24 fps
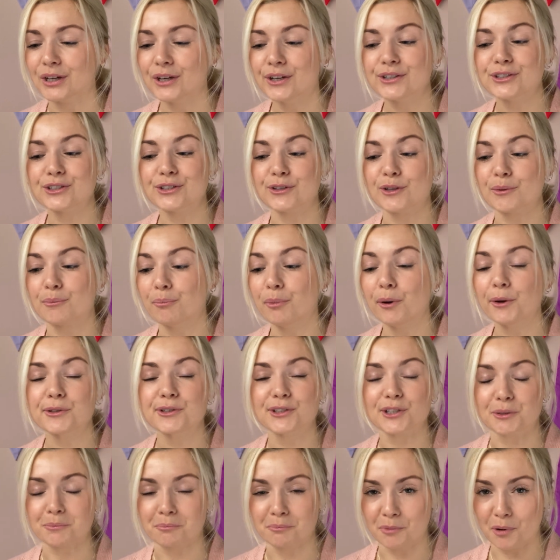to the
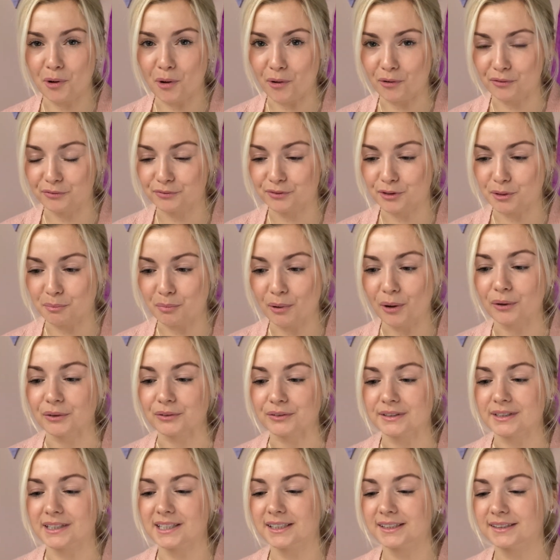bottom of the
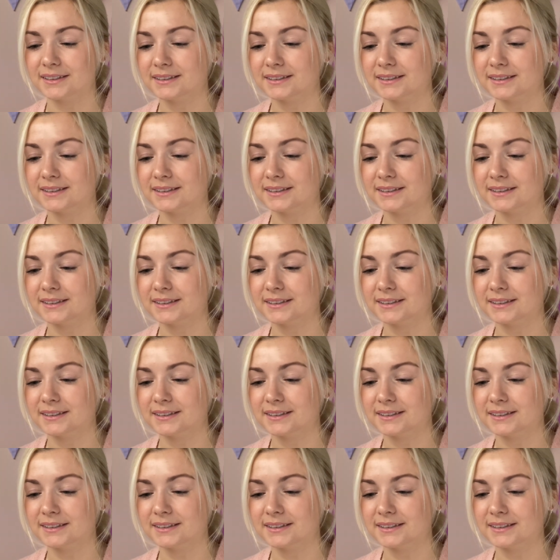pond.